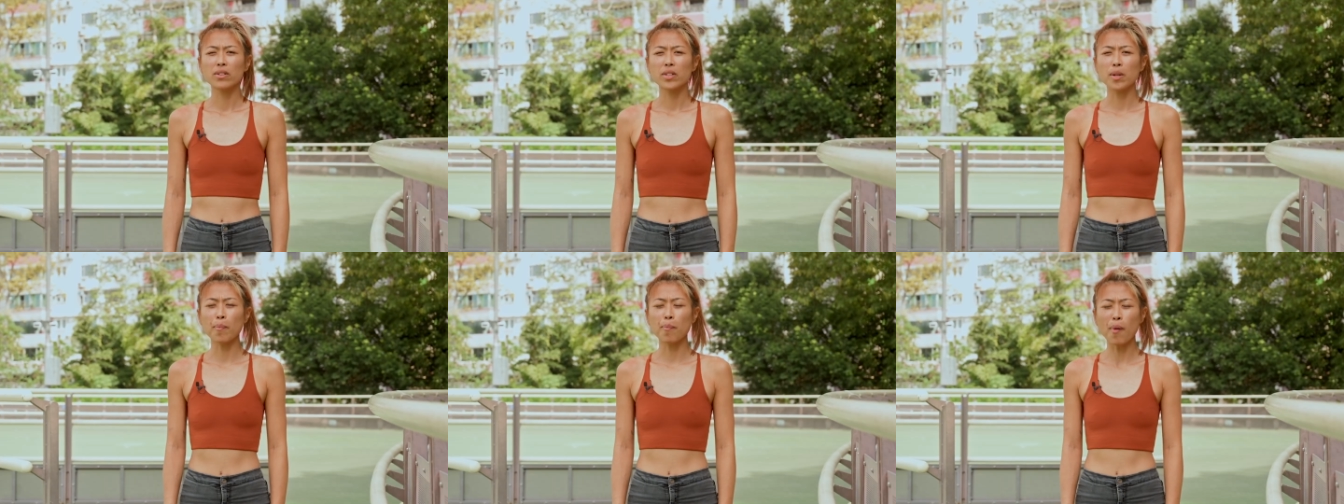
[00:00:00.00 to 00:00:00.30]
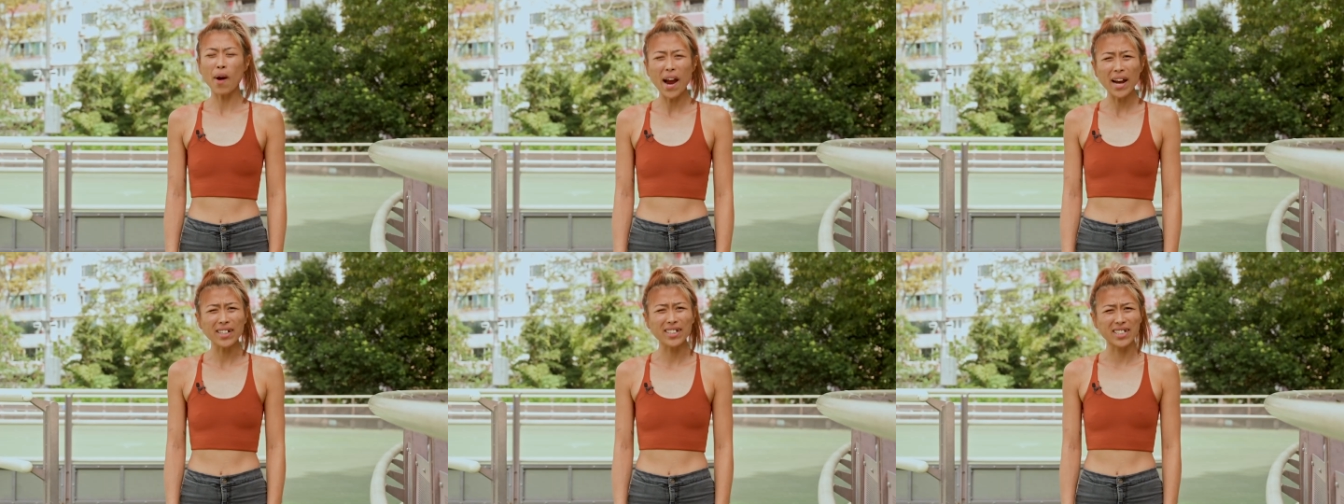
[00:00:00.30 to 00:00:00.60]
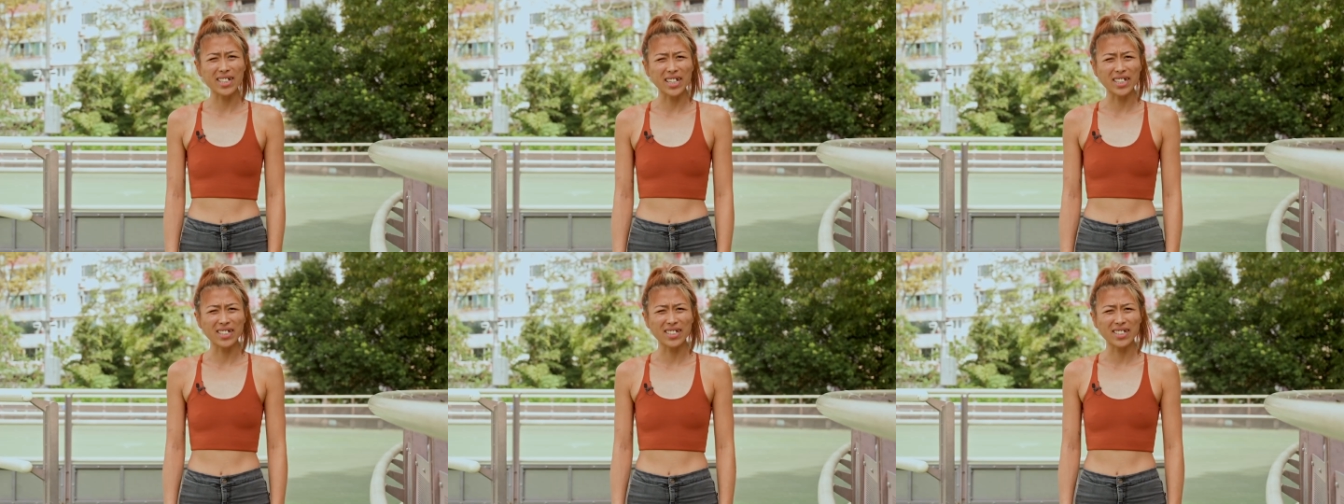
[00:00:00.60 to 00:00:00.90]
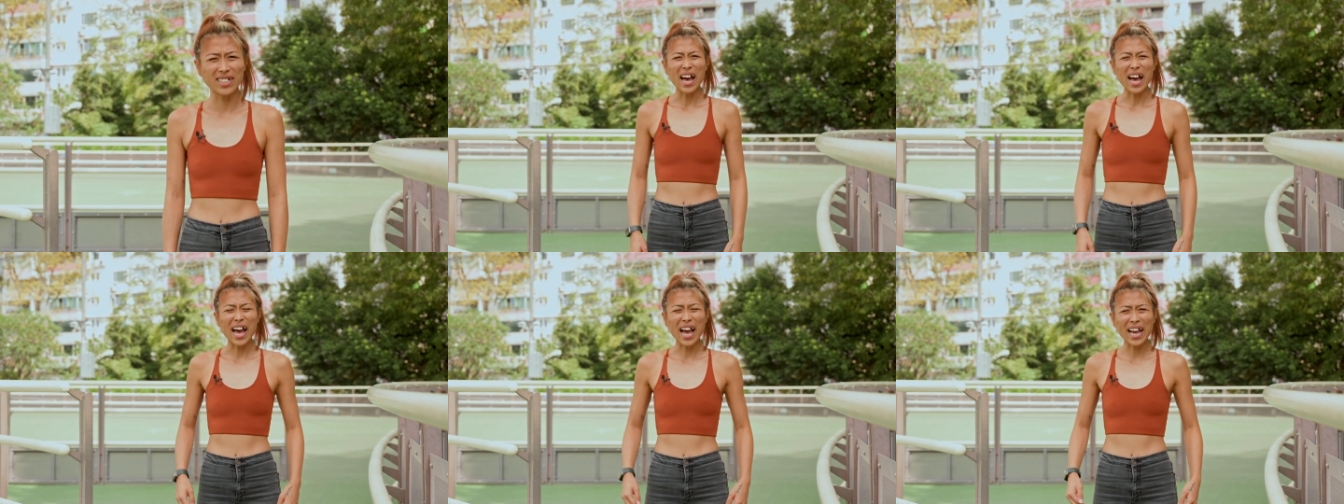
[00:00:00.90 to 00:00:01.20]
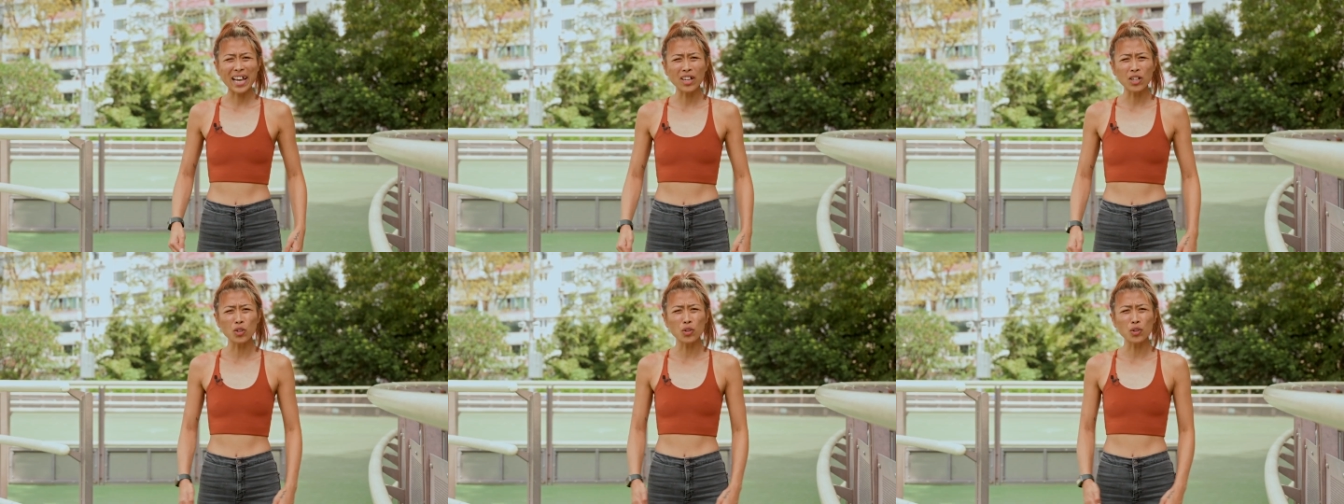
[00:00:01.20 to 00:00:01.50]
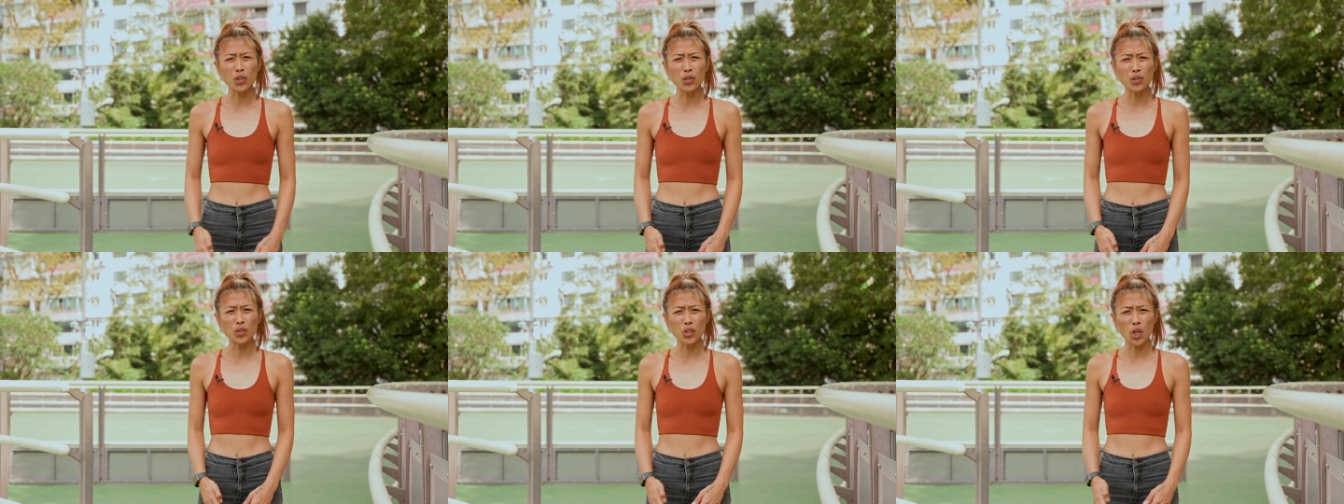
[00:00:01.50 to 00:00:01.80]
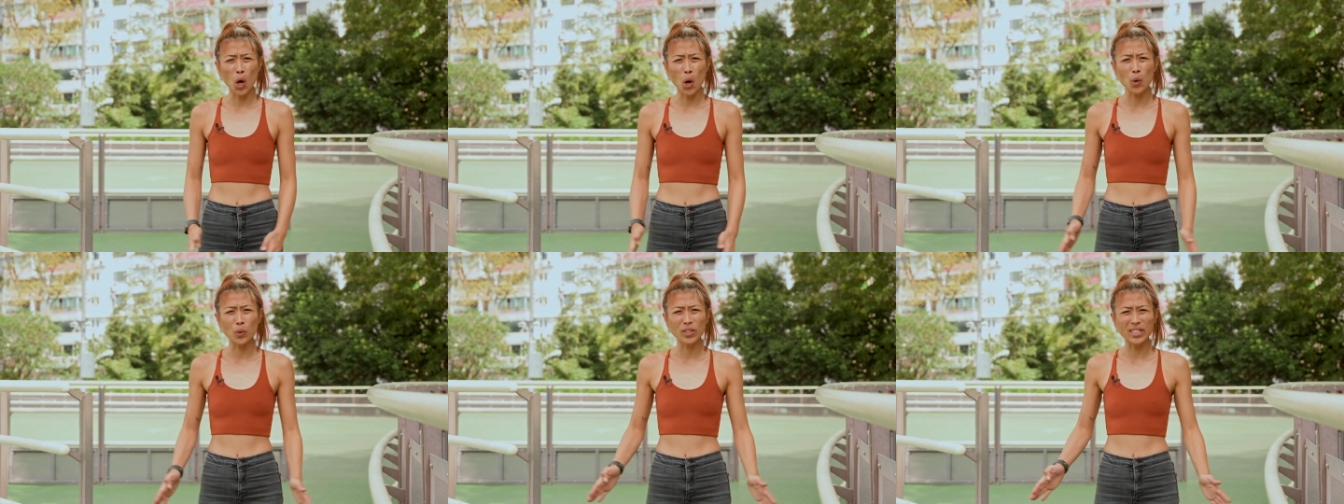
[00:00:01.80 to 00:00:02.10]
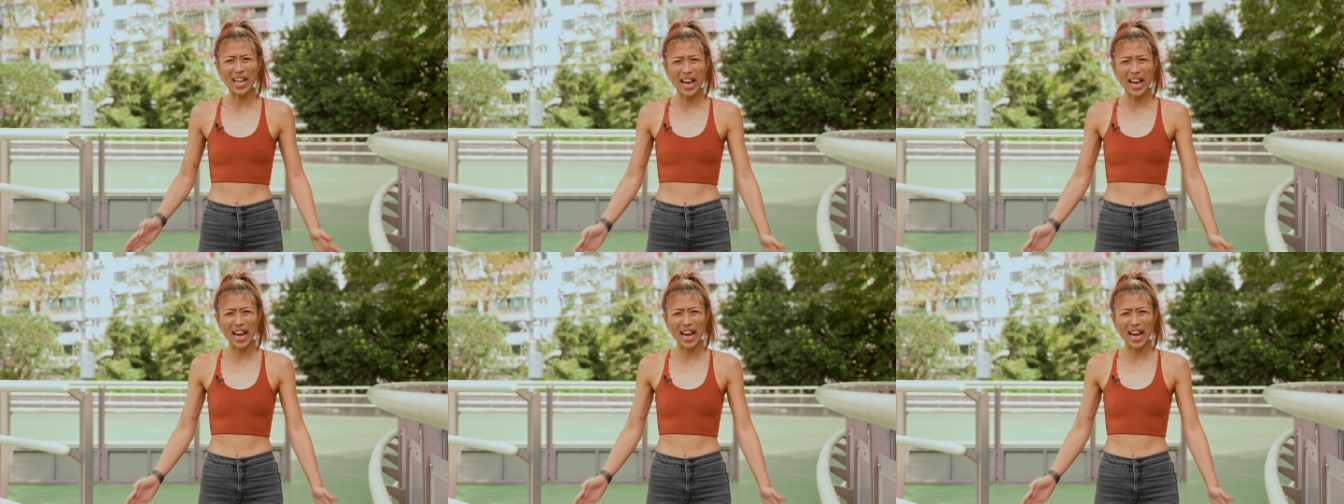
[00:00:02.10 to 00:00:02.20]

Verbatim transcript: To practice, angle your toes